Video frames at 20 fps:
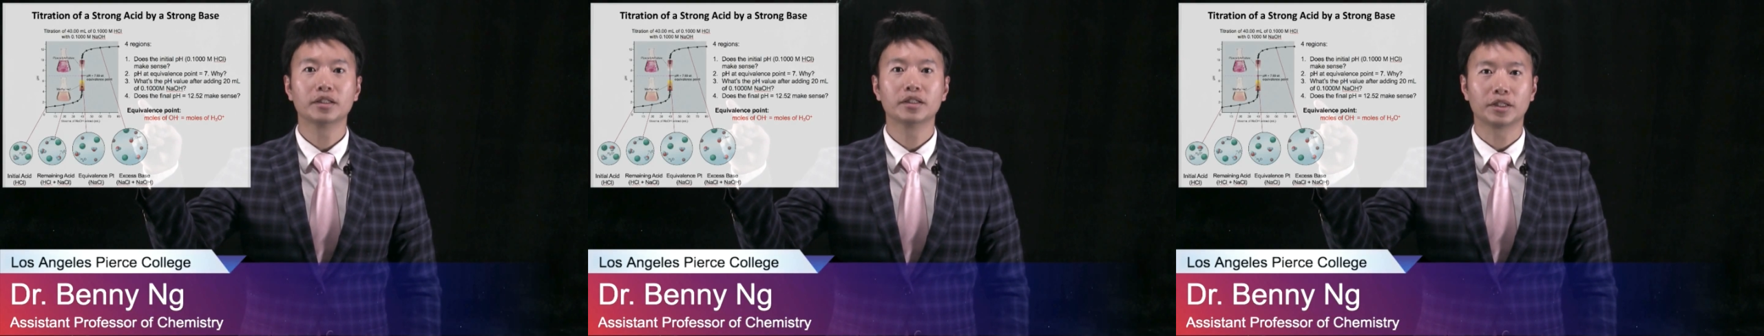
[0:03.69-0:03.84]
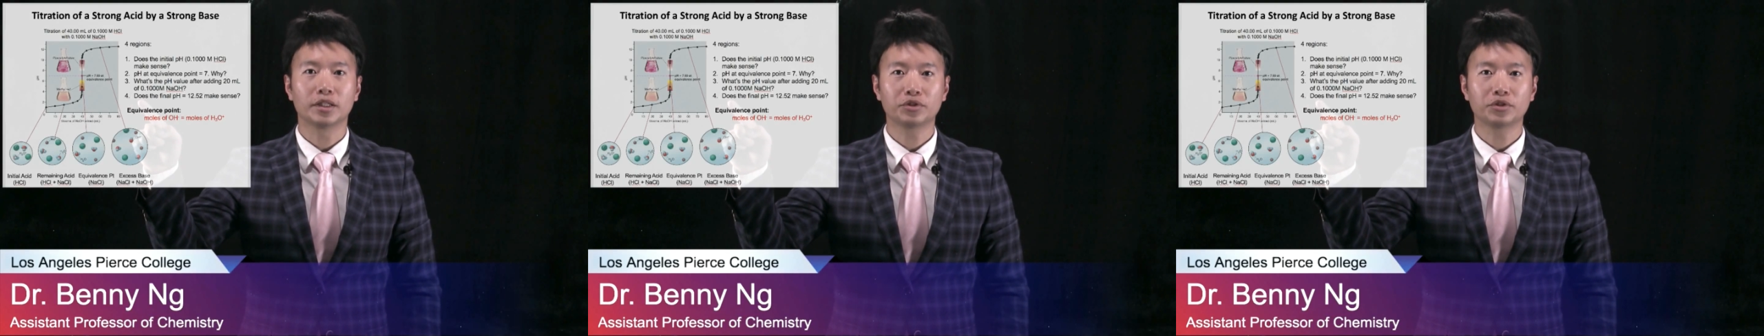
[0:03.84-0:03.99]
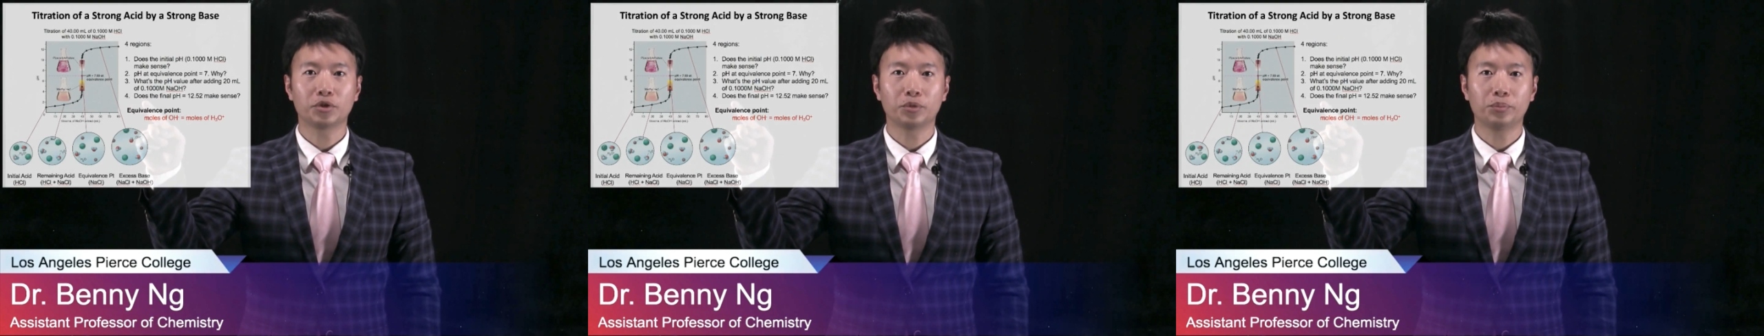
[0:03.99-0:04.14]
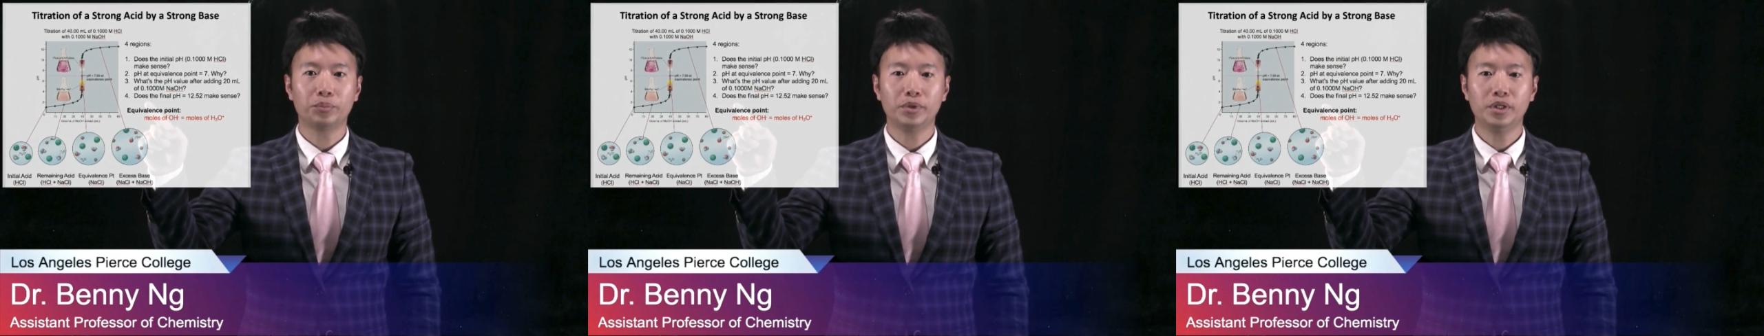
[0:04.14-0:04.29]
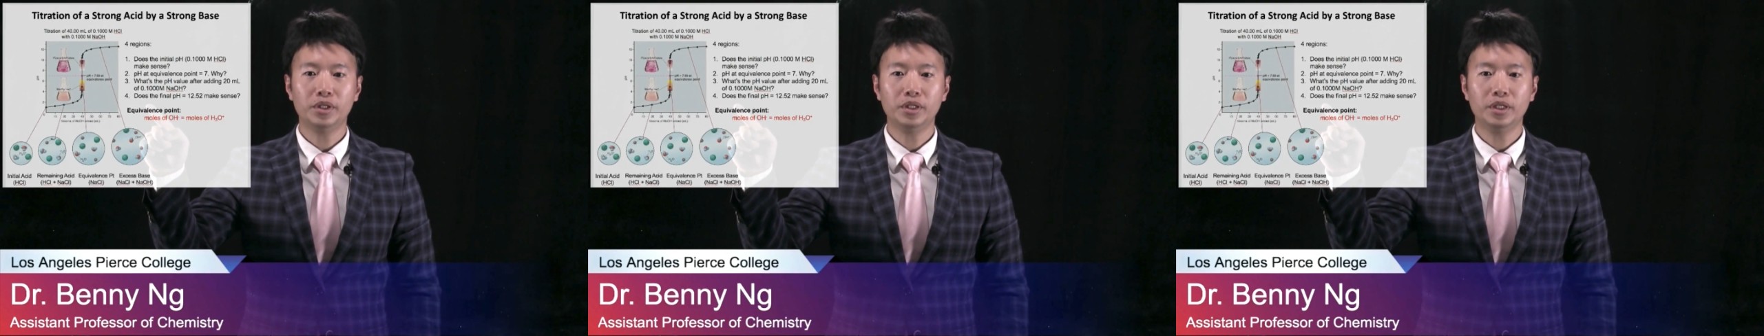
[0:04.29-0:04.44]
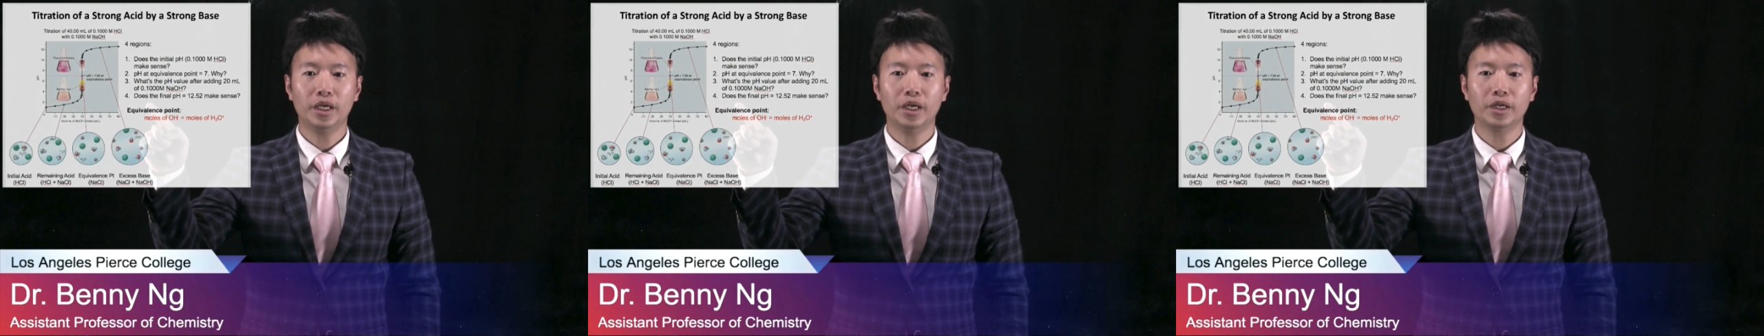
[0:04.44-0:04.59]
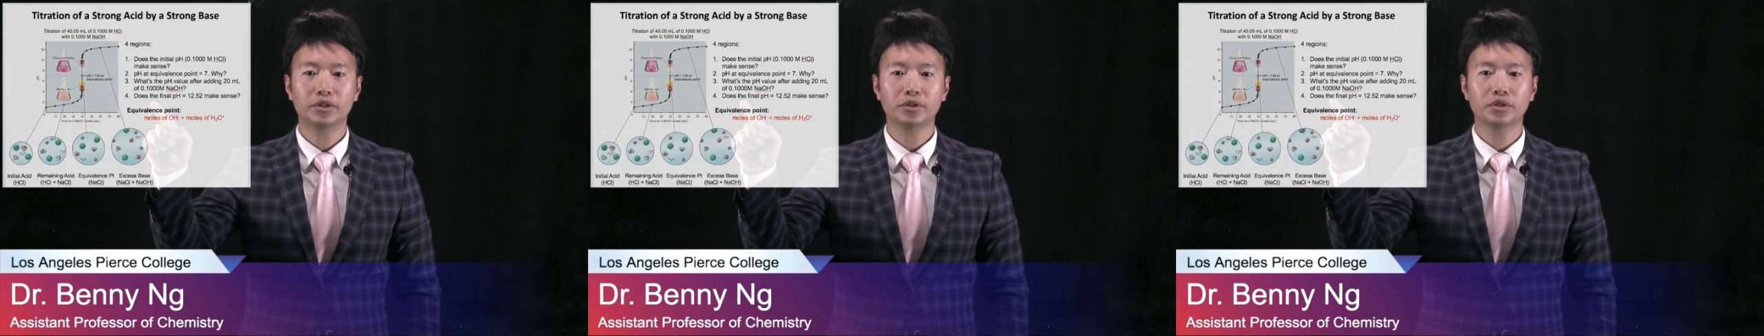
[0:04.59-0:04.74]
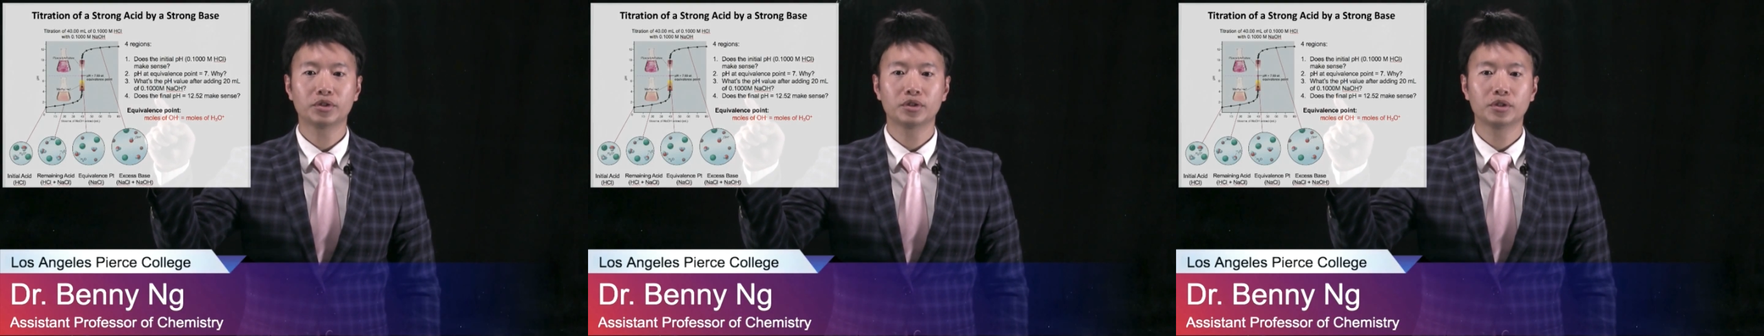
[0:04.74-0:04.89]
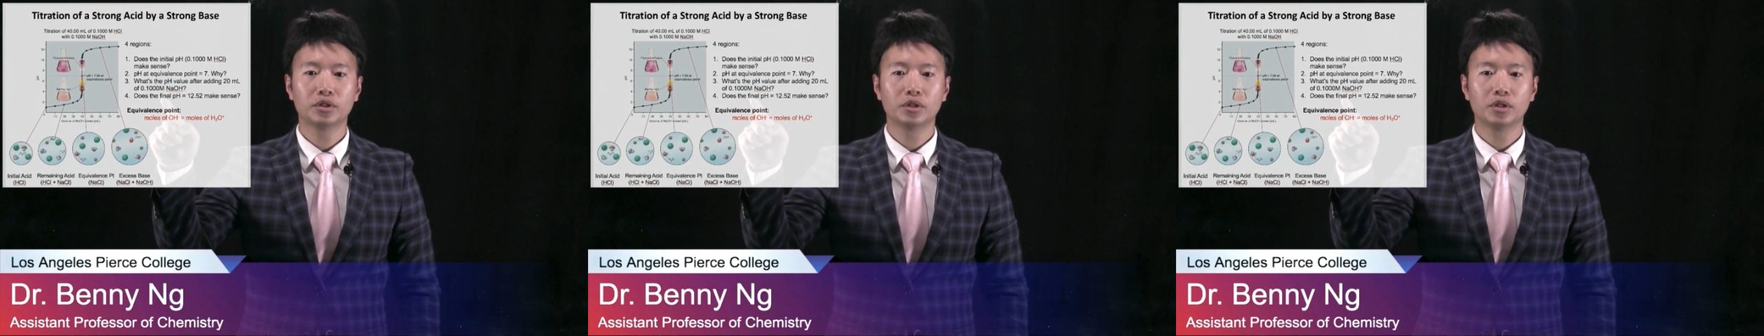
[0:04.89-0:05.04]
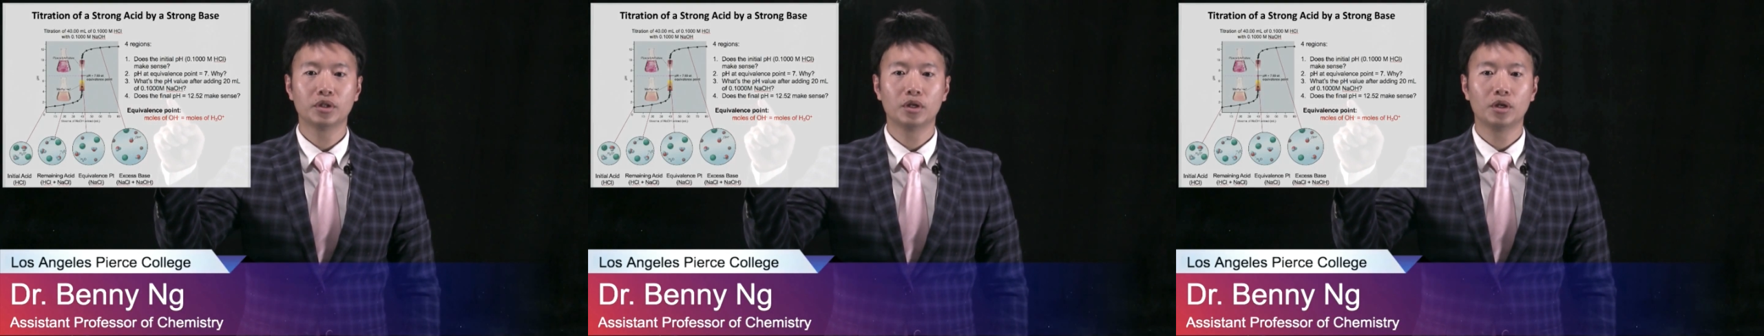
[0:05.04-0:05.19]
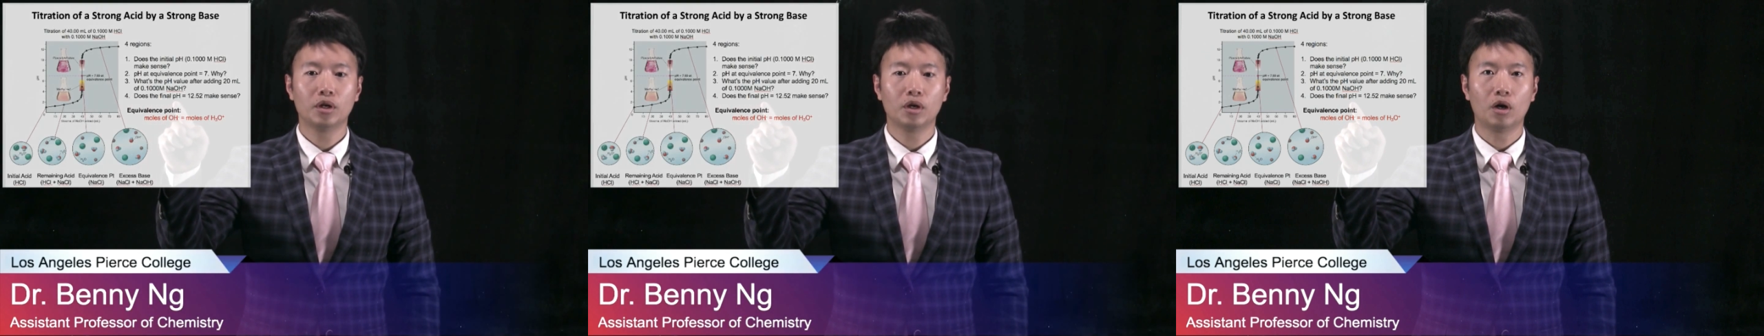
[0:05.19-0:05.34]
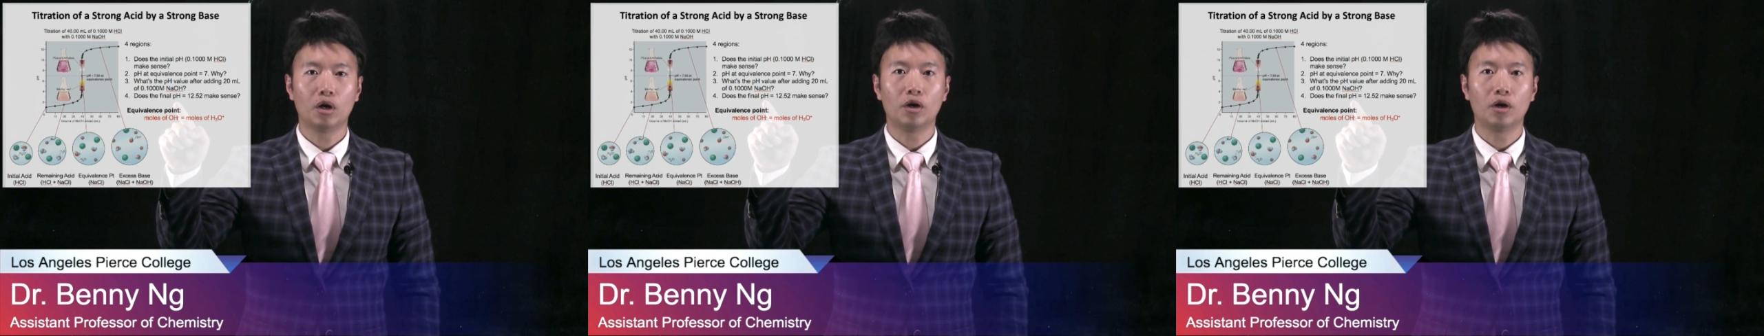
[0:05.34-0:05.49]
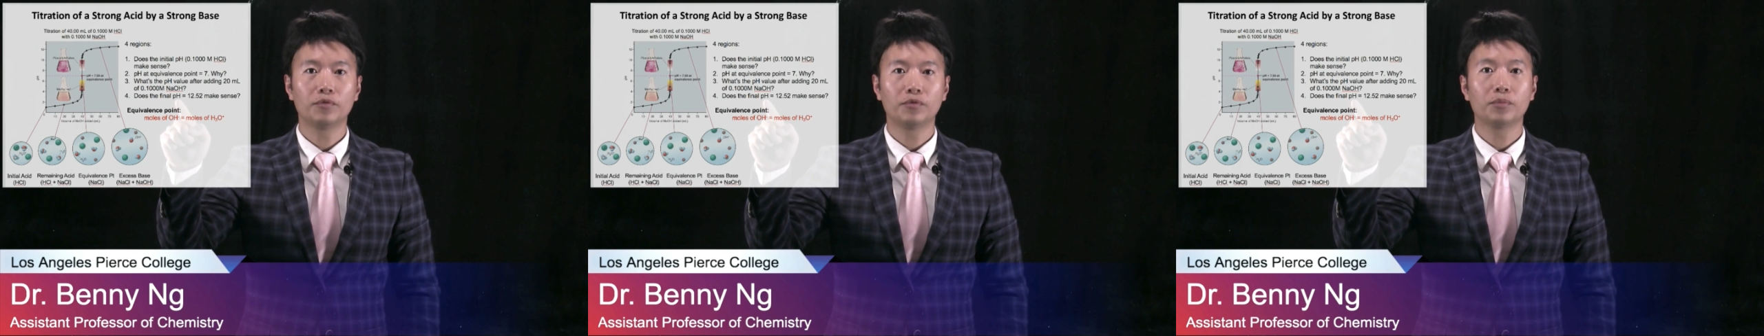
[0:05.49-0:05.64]
Does the pH
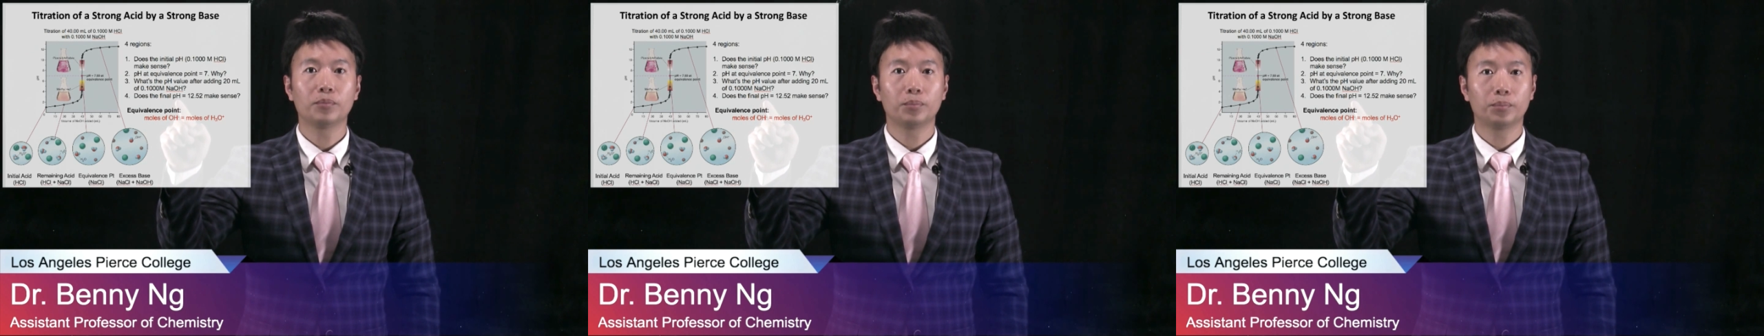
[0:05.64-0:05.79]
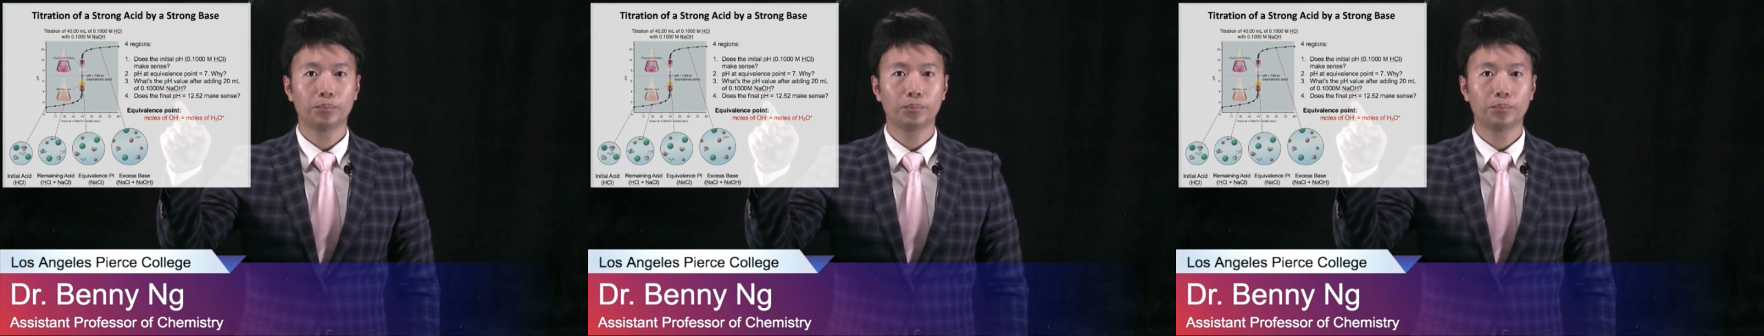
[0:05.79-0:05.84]
of